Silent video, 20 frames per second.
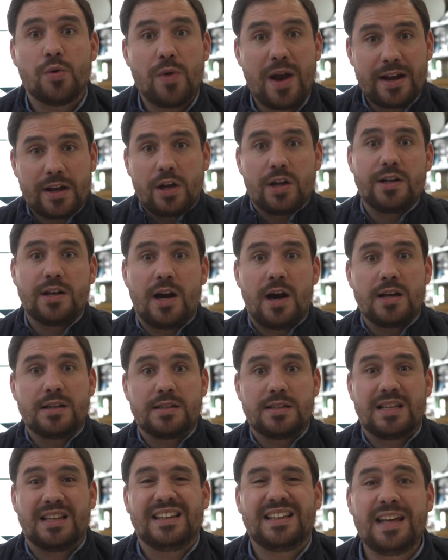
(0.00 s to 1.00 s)

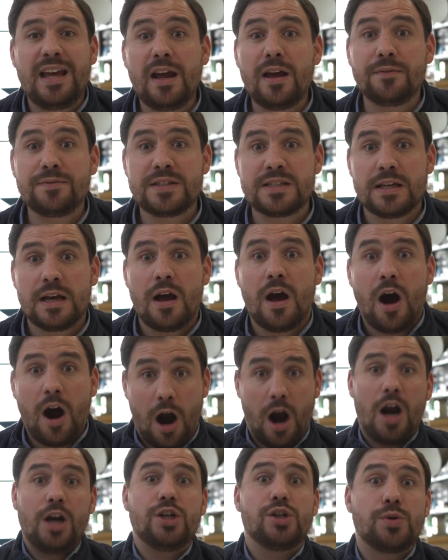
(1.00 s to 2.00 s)
recognizes and gives
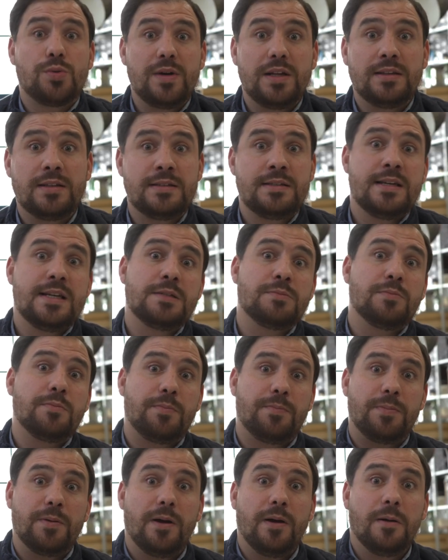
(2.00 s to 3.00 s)
harsh
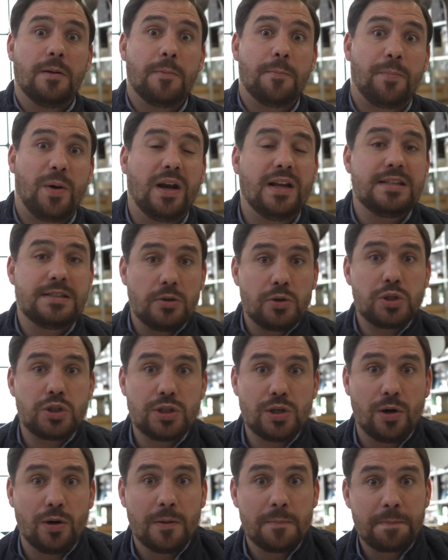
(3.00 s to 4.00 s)
criticism, but is
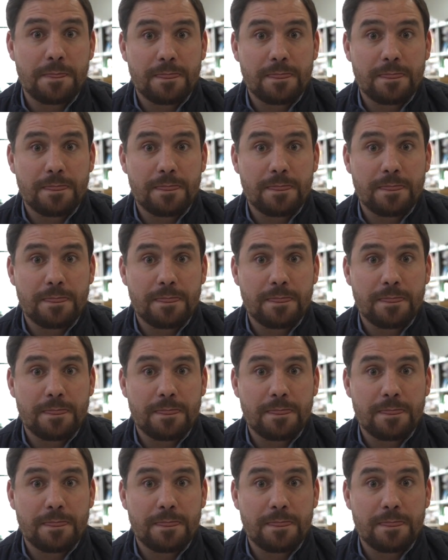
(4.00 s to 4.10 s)
also